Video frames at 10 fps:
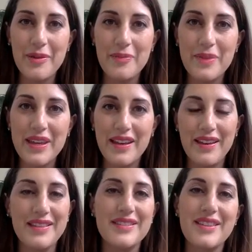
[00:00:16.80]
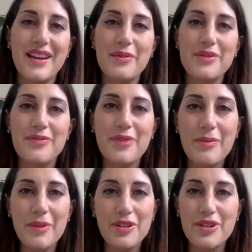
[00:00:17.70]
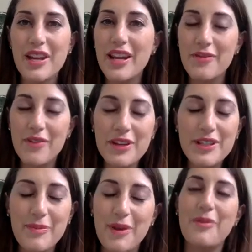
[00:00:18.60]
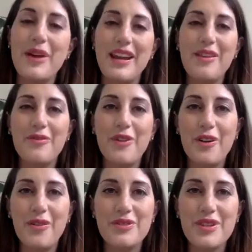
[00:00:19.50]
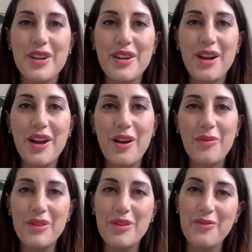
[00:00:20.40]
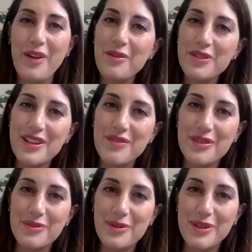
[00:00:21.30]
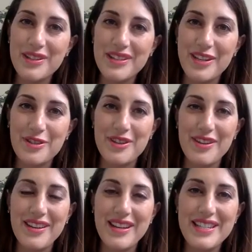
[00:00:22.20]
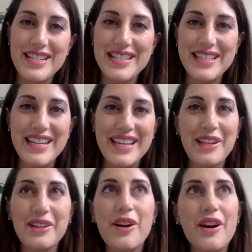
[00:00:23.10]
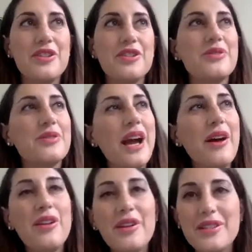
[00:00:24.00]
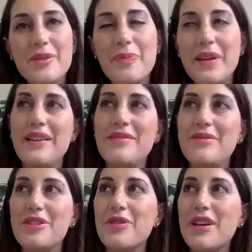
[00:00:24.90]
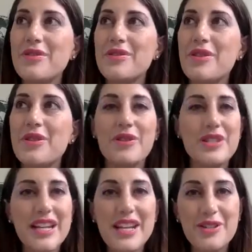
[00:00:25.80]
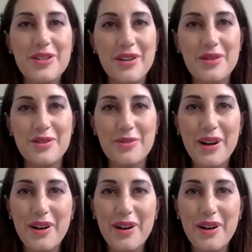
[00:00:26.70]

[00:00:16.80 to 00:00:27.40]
because I was very much, in a very small way, involved with the founding of this organization in DC. Gosh, how long has it been? 2013, 2012?